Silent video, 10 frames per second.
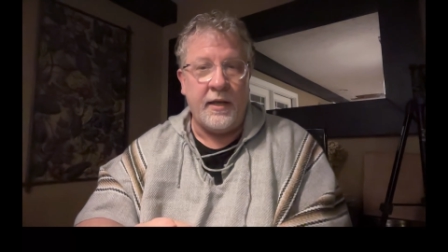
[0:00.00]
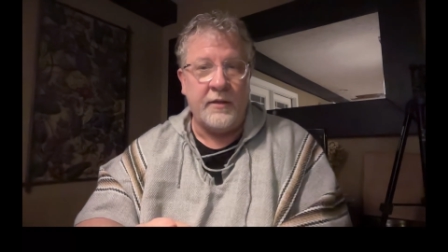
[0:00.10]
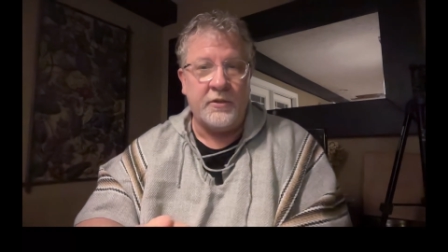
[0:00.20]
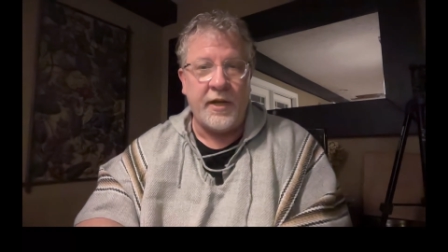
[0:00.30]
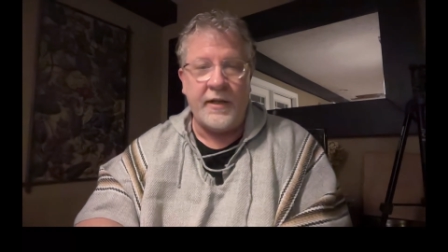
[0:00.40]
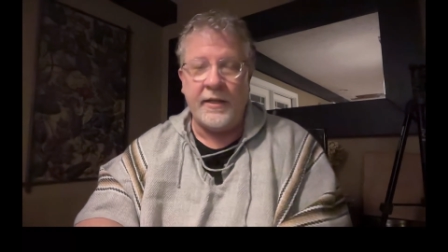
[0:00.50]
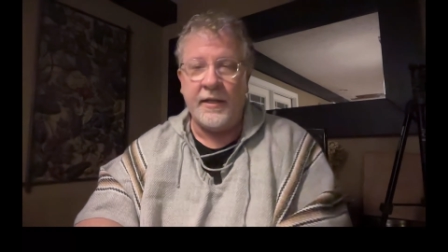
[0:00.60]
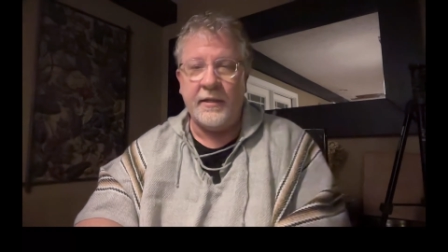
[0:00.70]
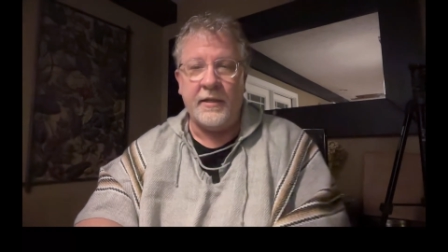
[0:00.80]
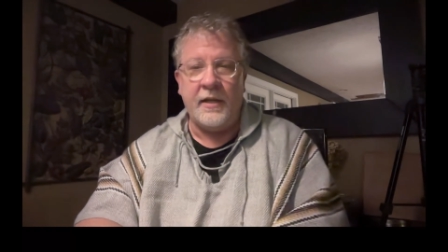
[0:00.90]
and try to
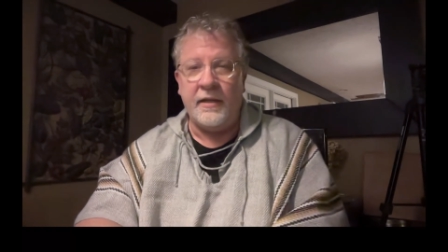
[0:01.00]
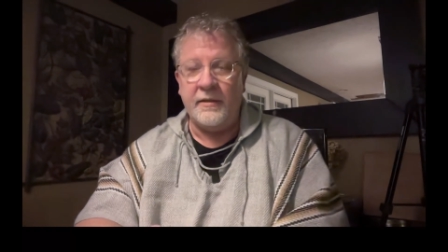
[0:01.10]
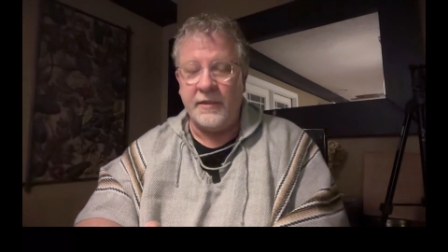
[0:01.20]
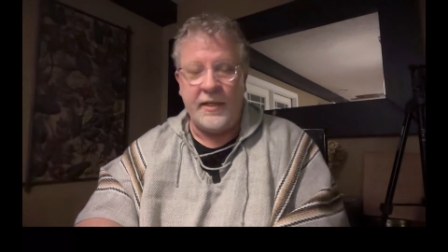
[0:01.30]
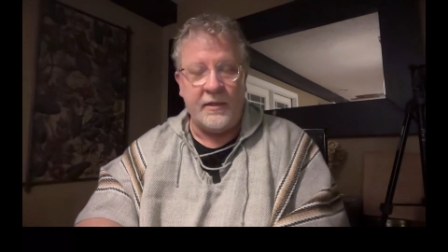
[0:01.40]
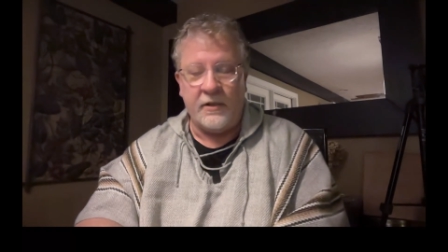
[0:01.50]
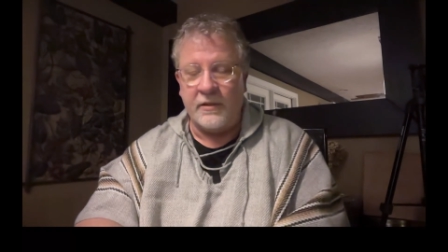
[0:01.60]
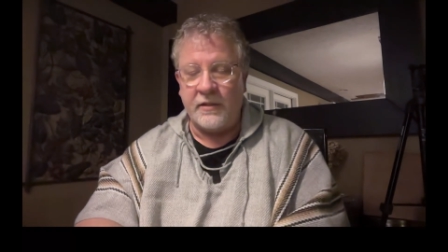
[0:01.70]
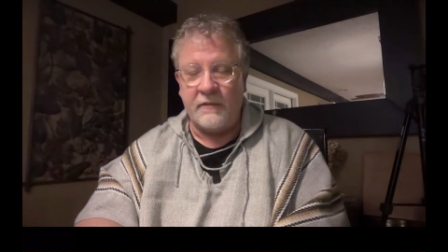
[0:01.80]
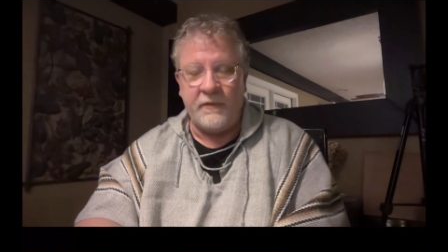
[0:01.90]
get uh, Nina
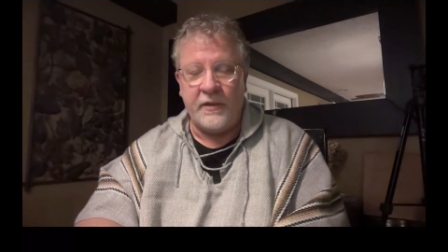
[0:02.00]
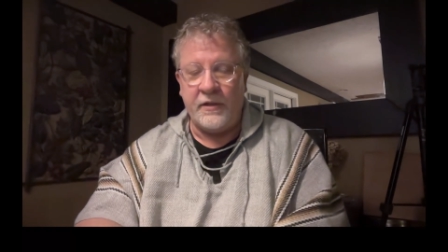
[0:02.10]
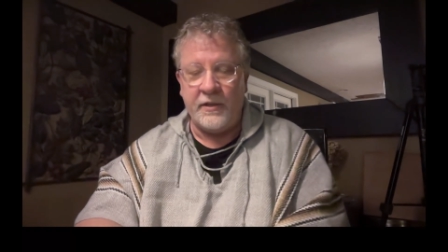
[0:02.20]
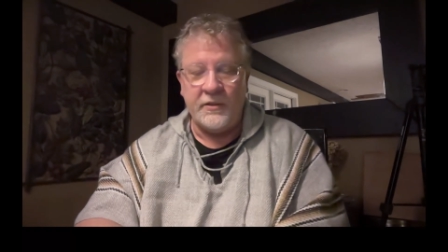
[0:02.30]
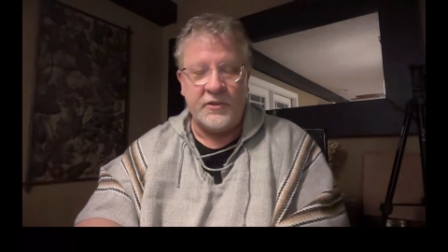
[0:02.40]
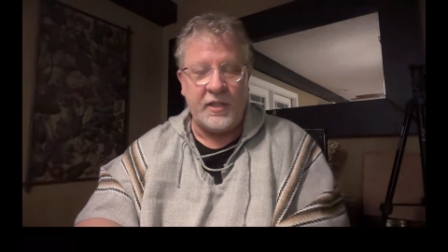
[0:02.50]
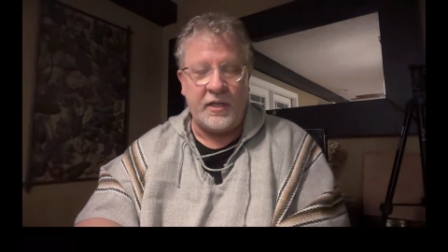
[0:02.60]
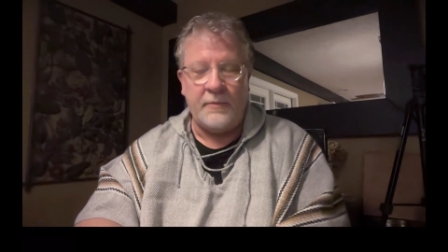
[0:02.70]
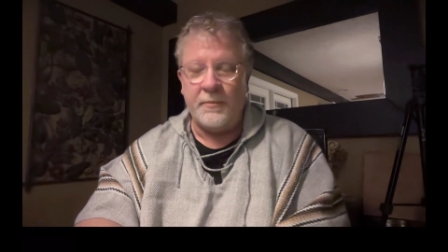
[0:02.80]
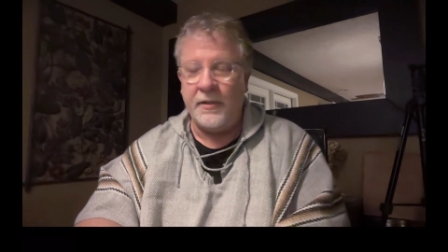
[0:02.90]
all configured and set
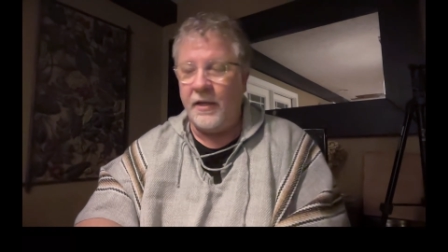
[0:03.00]
up.